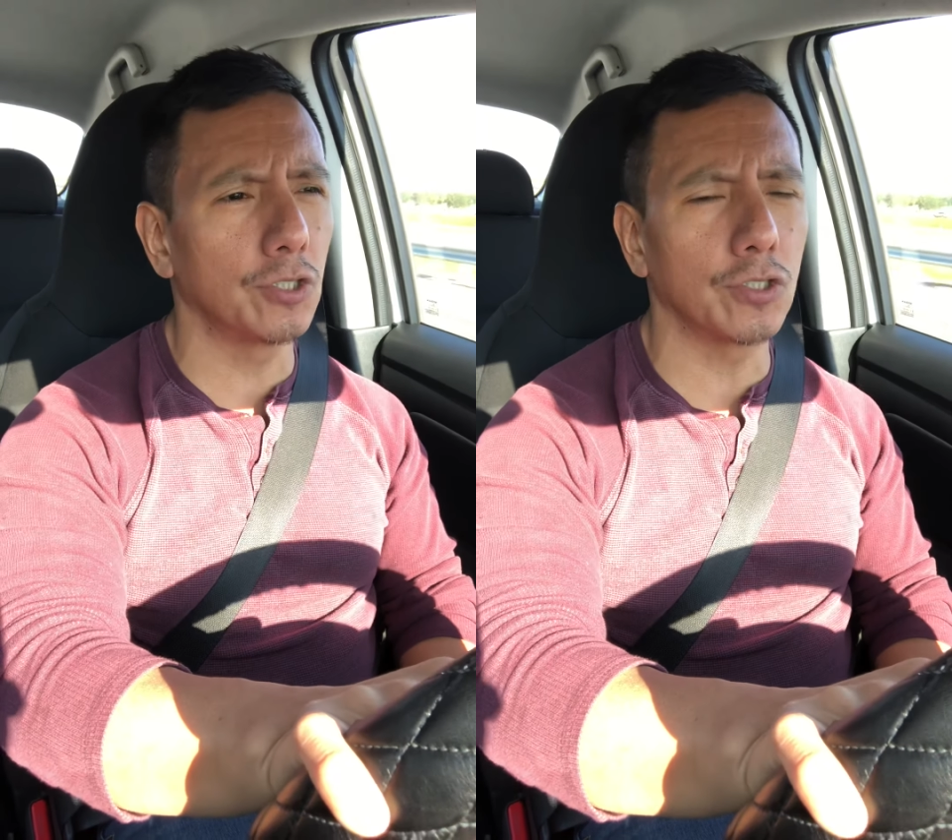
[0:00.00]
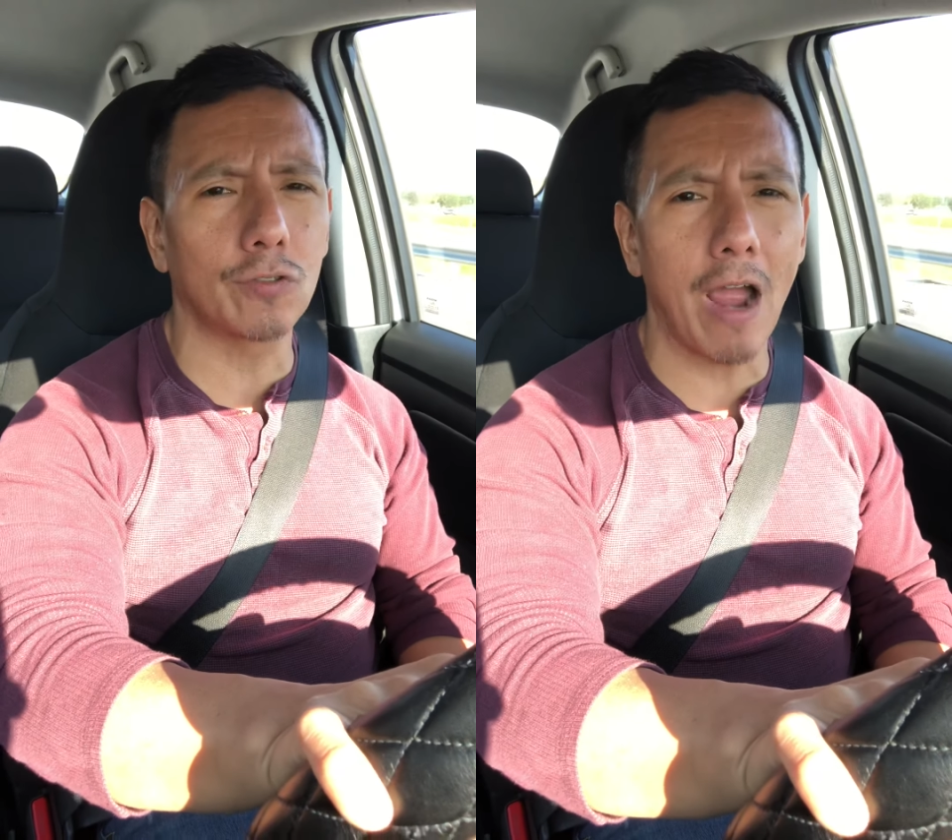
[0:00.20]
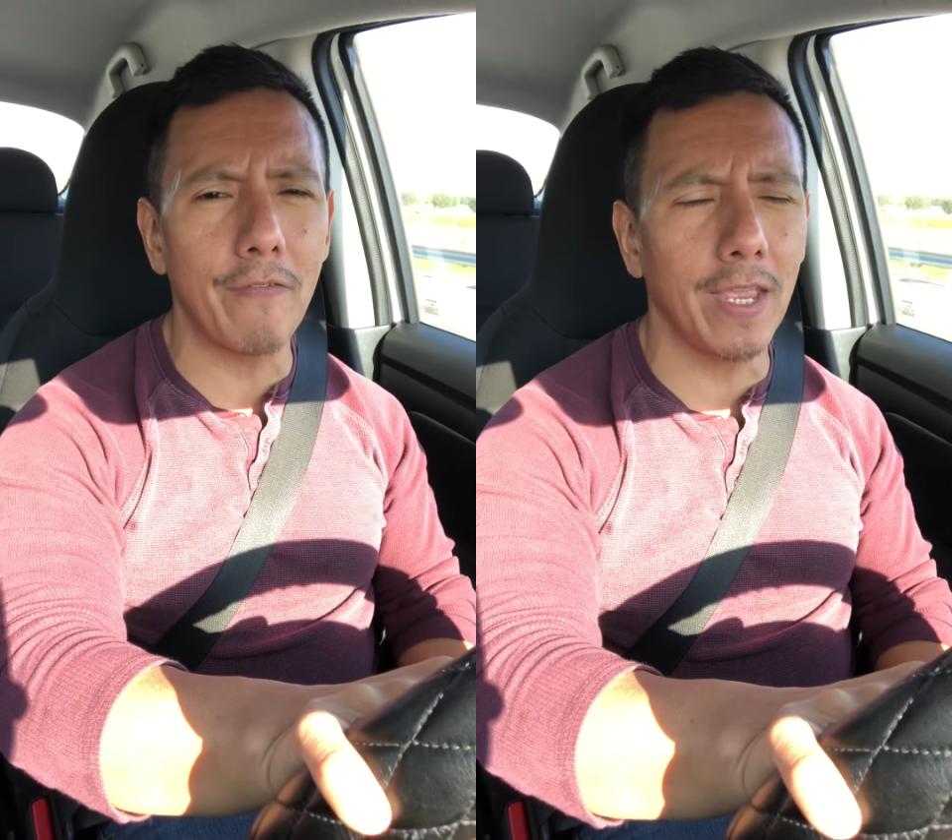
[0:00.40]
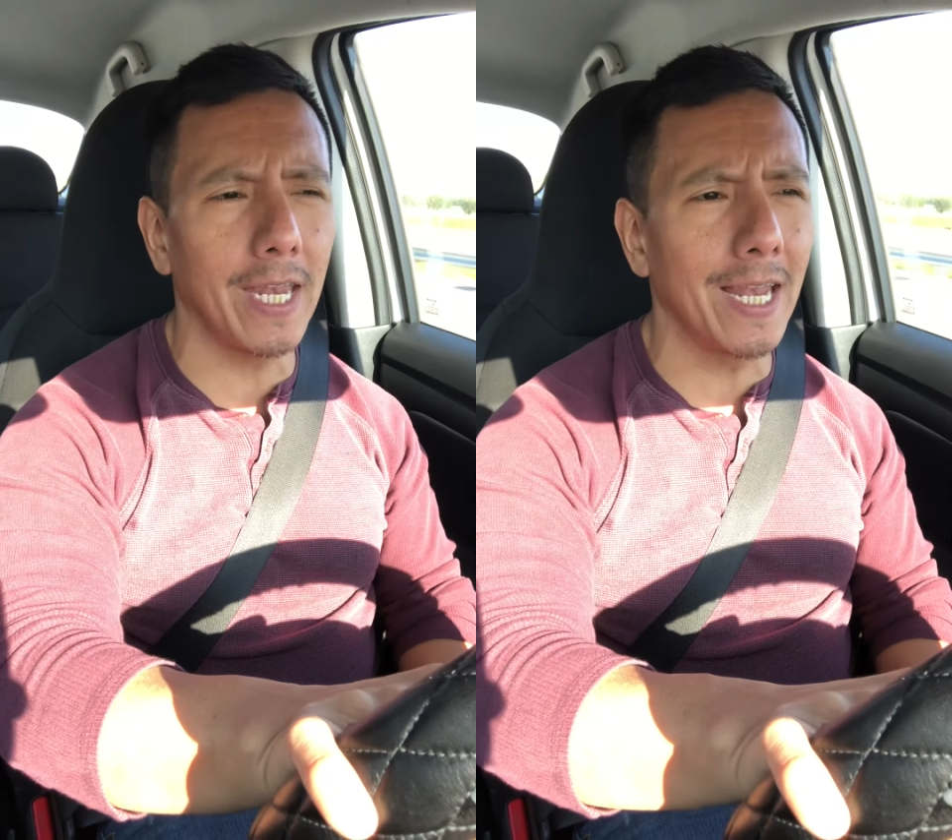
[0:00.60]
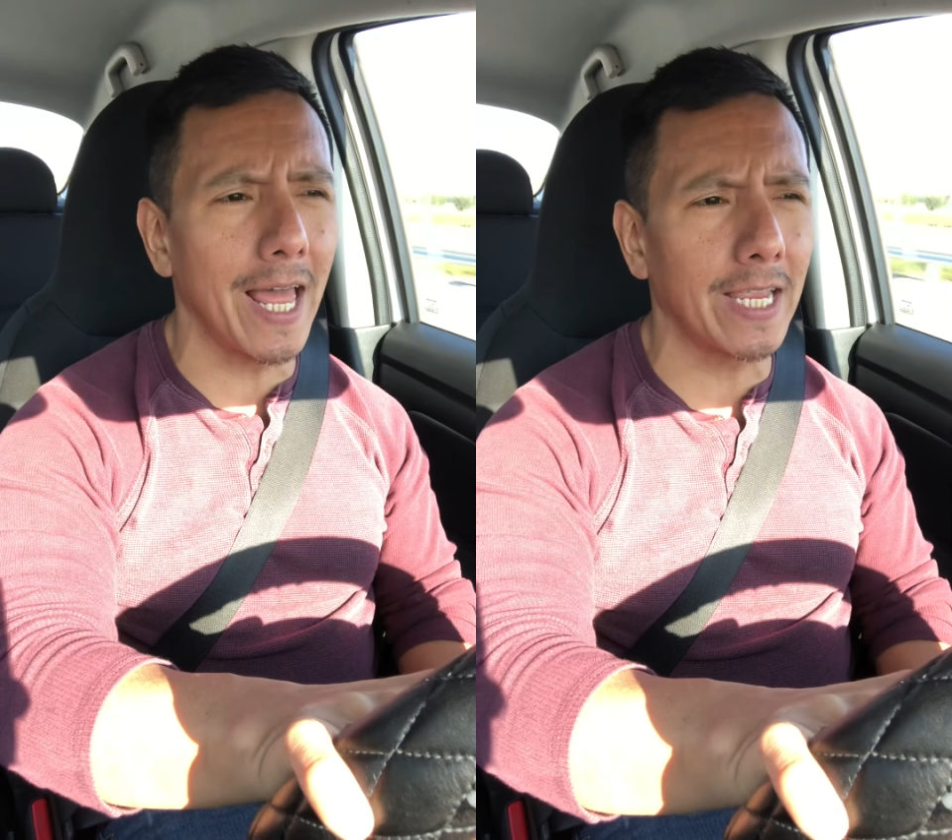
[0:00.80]

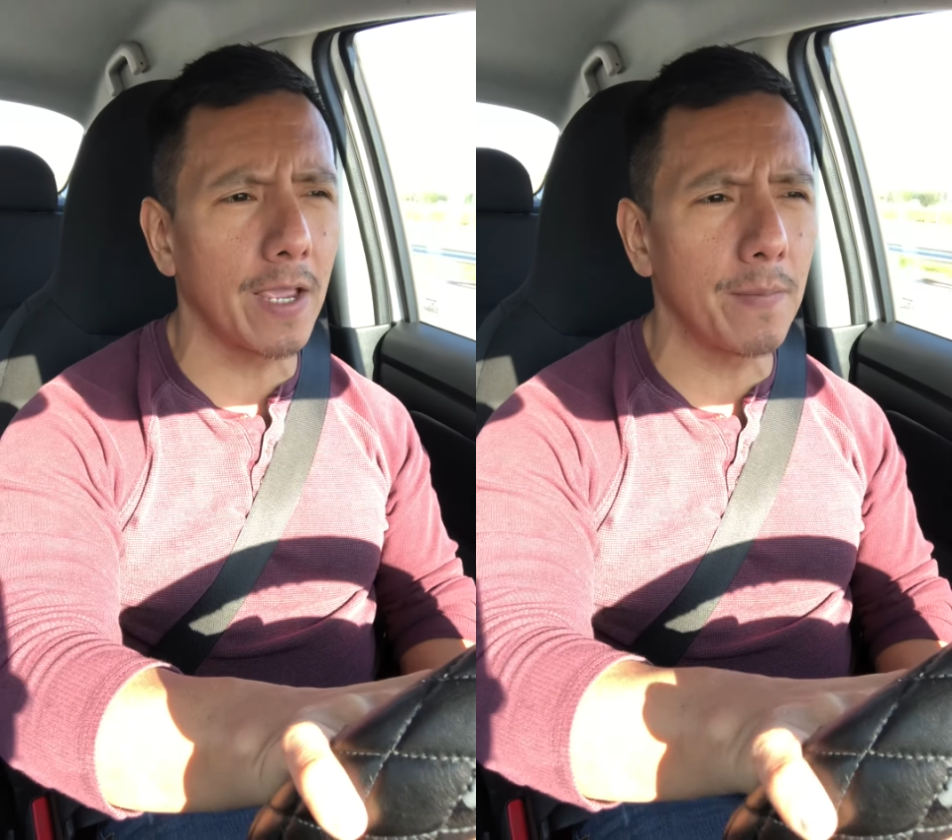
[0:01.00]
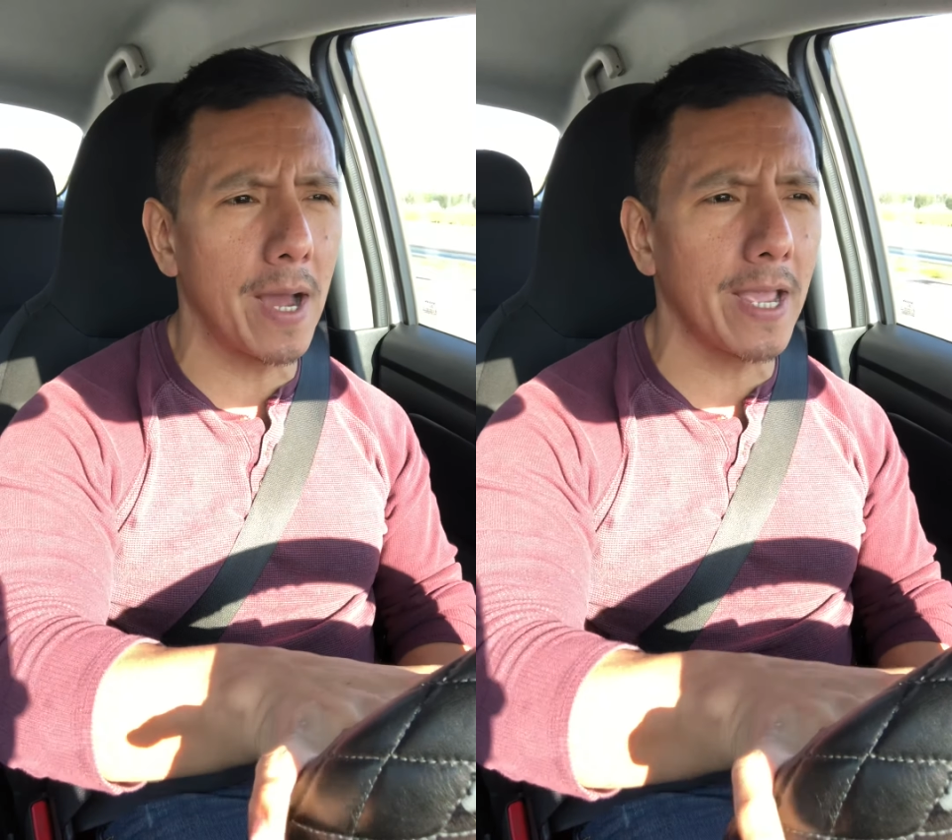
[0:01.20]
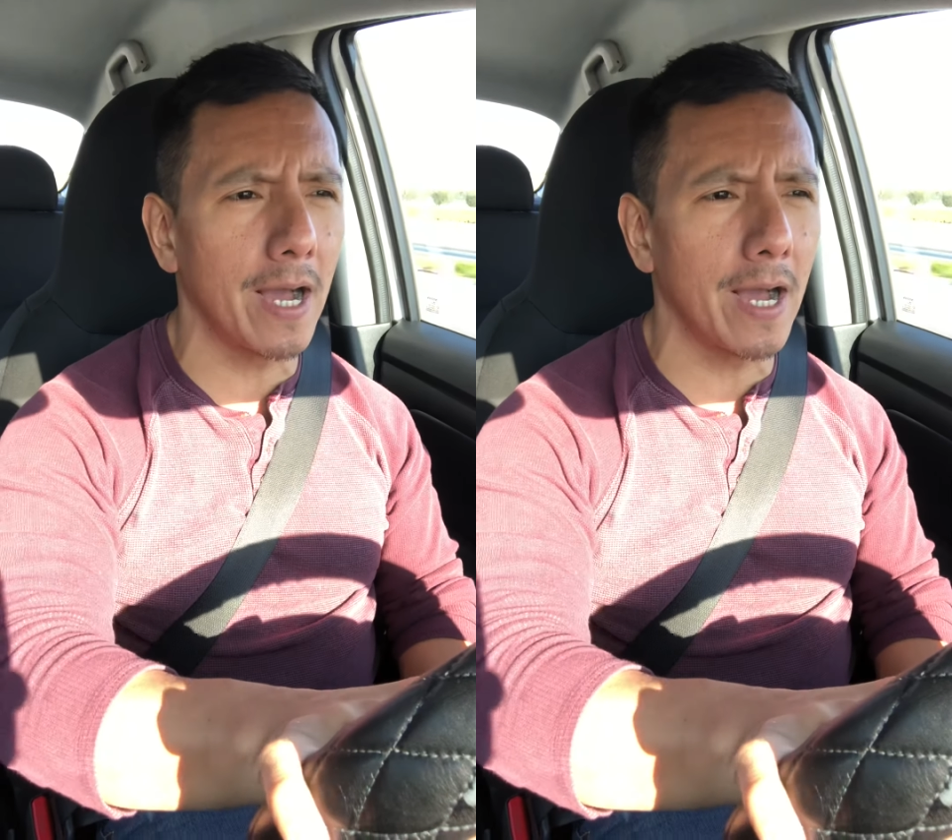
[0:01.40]
subscribing and liking my